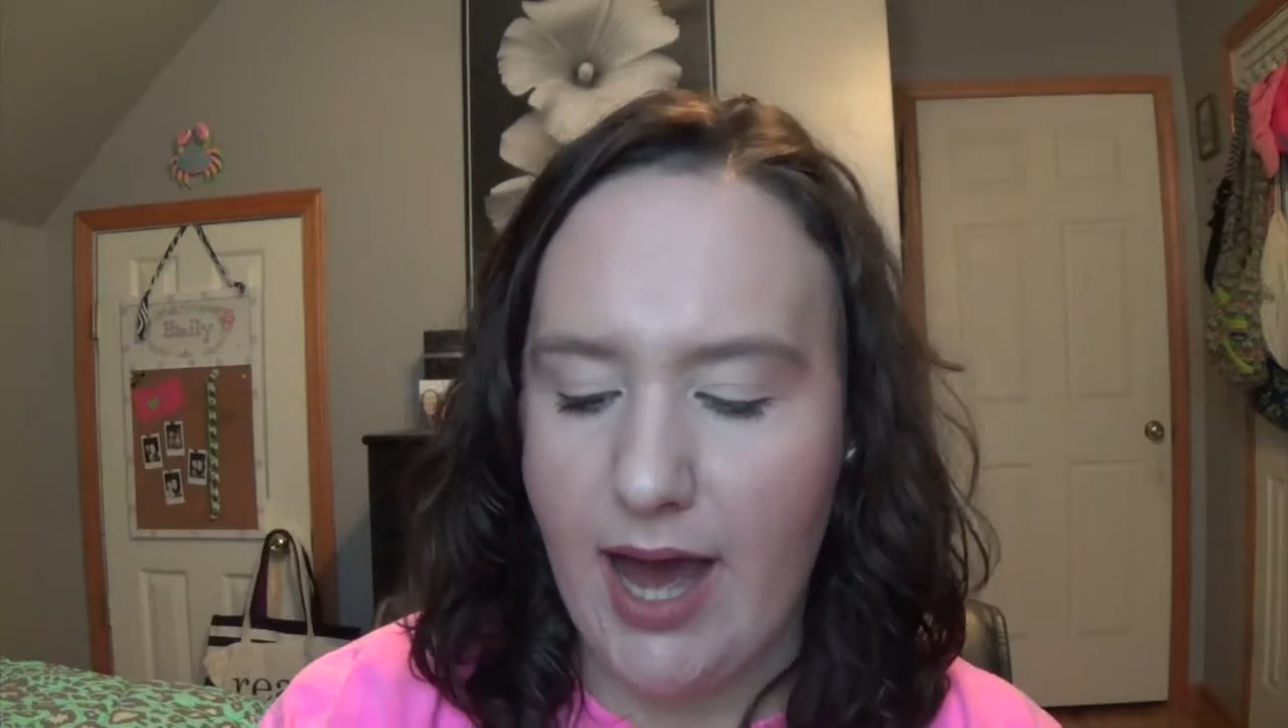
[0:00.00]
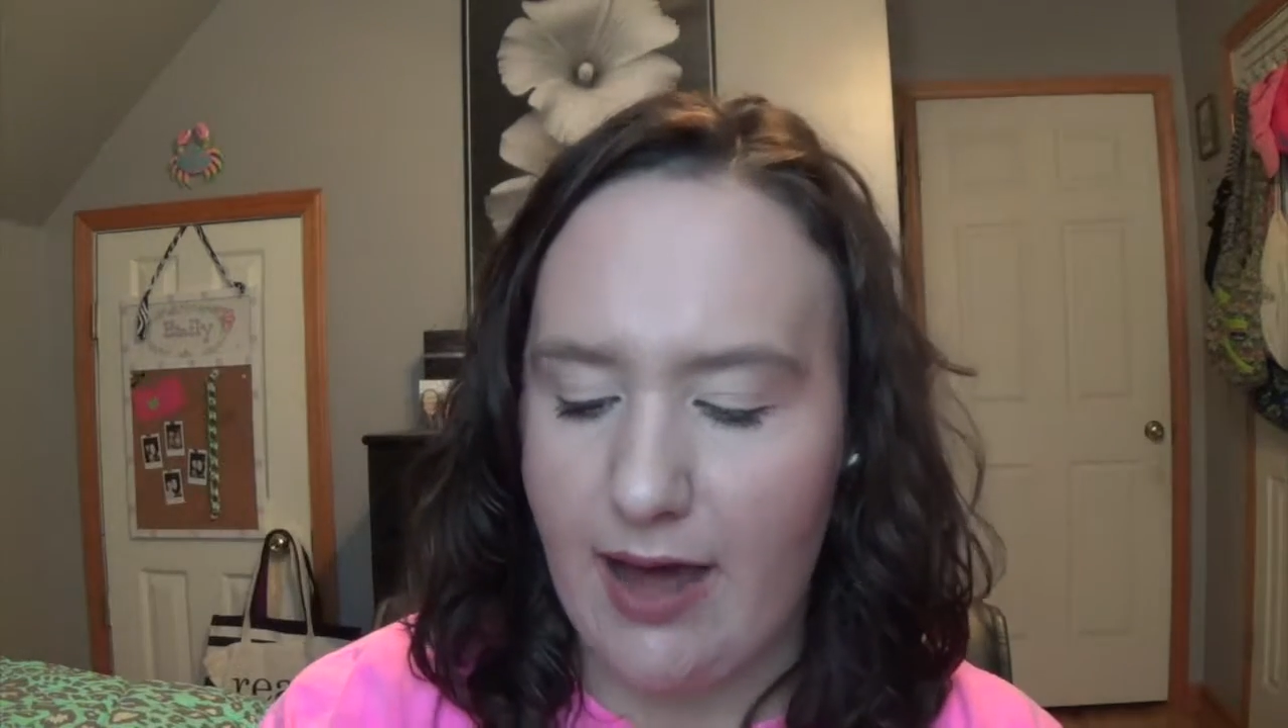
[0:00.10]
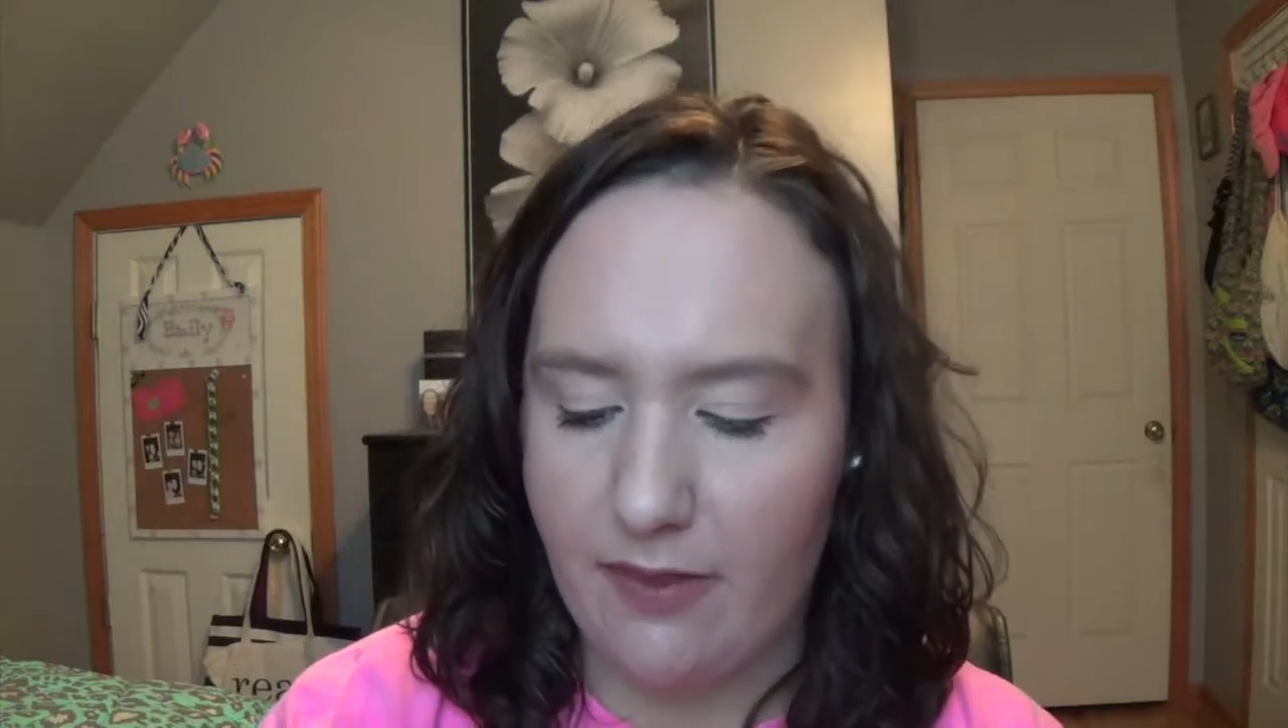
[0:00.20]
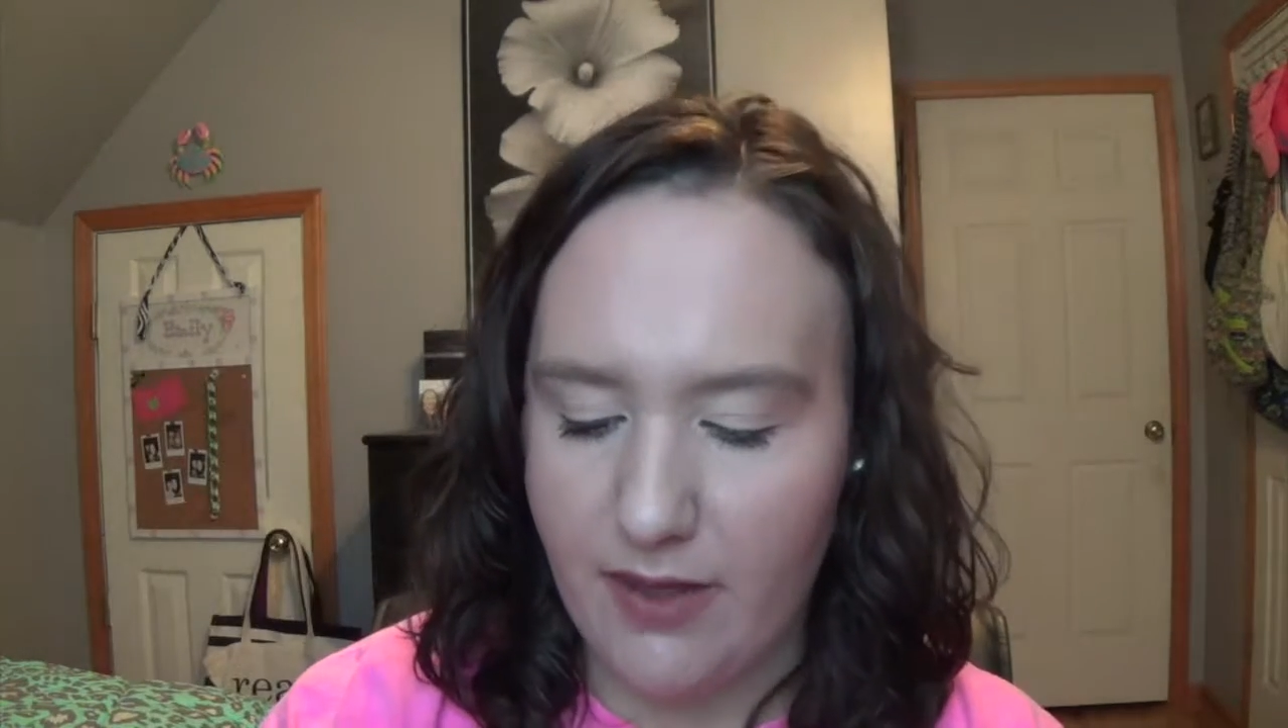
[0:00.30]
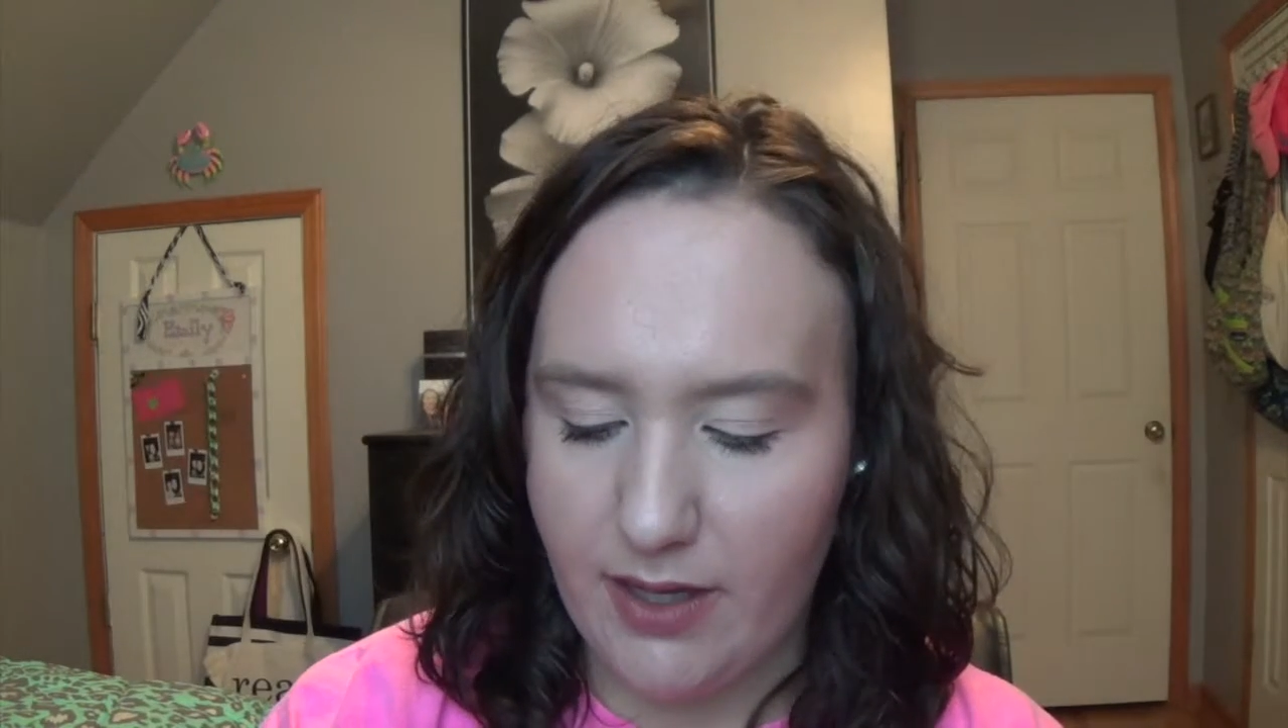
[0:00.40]

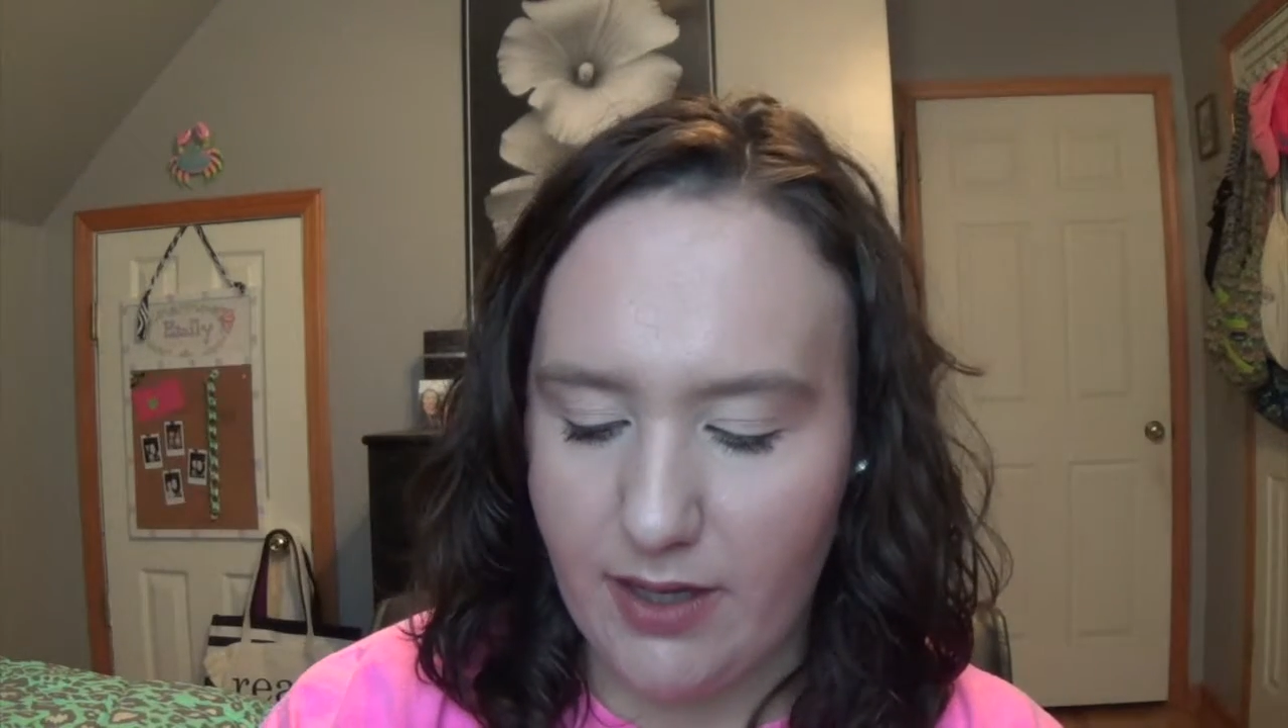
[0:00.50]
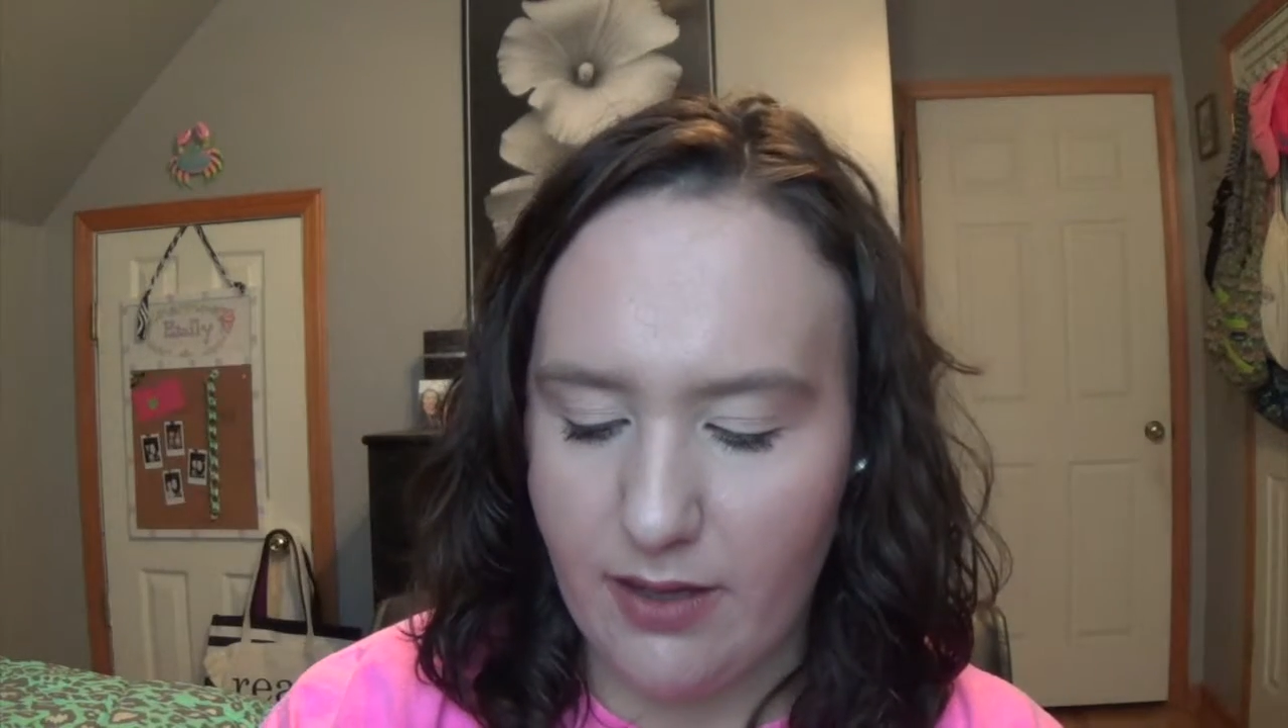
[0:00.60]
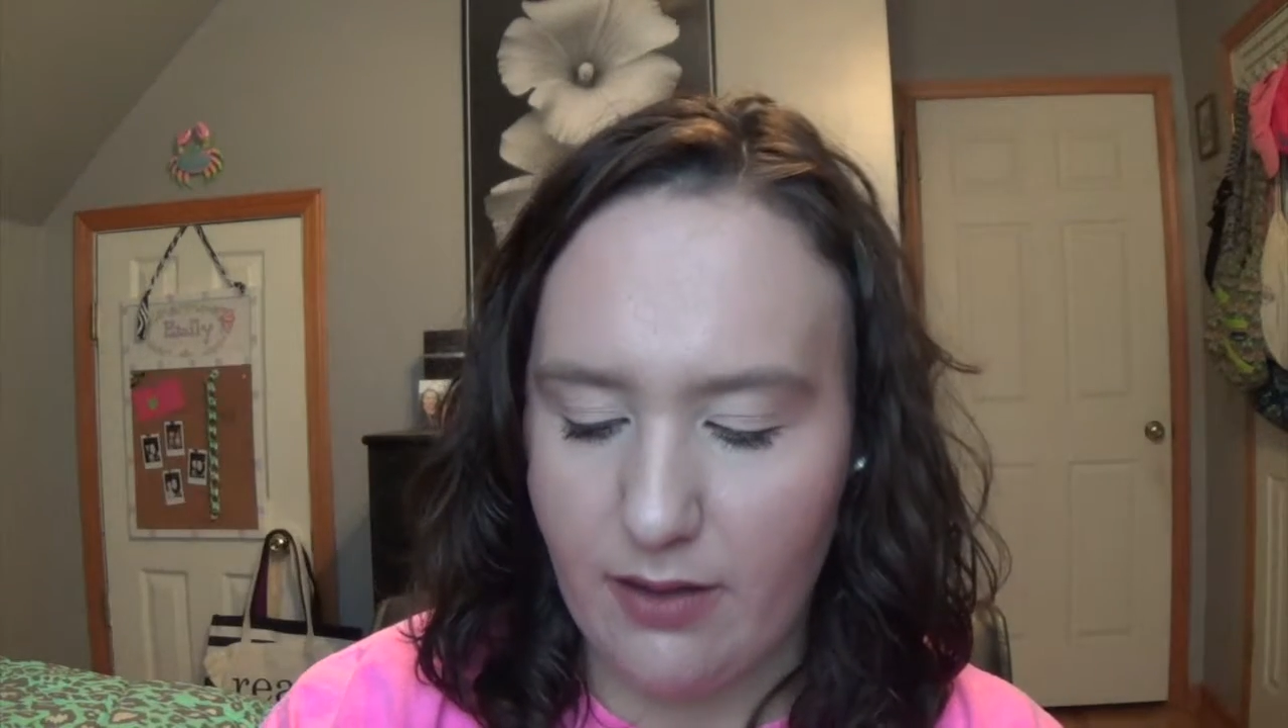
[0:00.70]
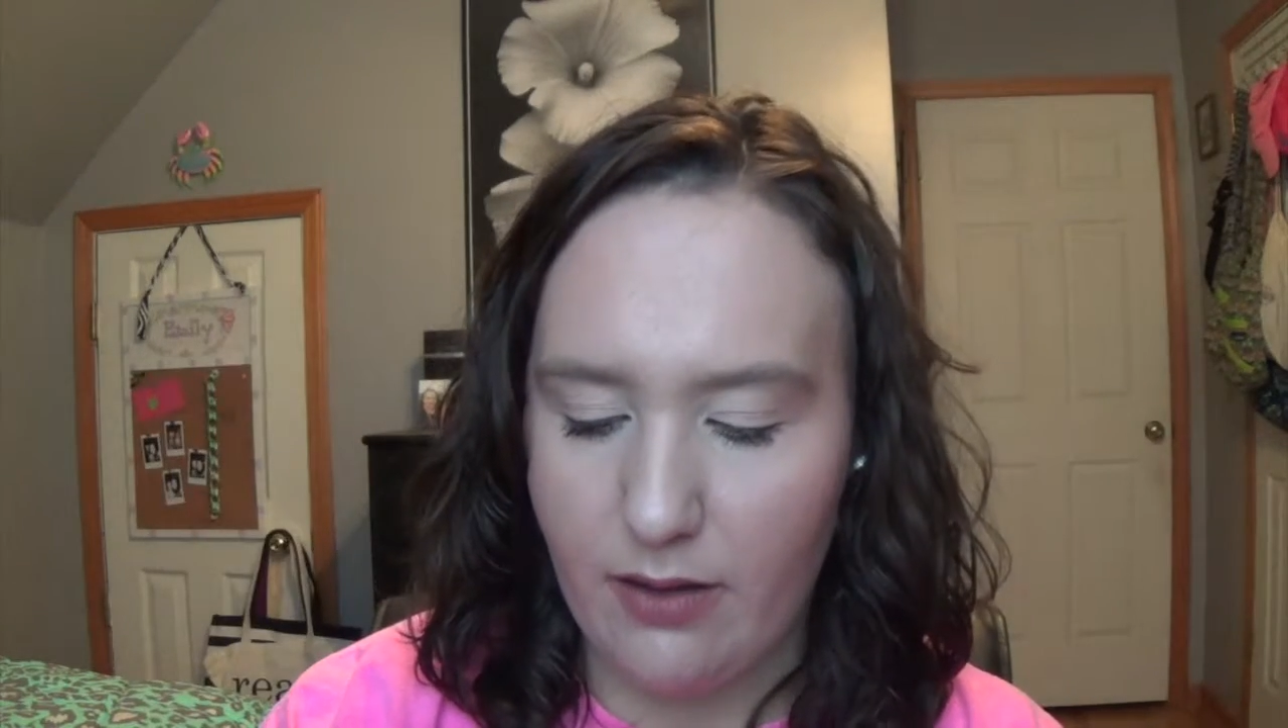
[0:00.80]
I think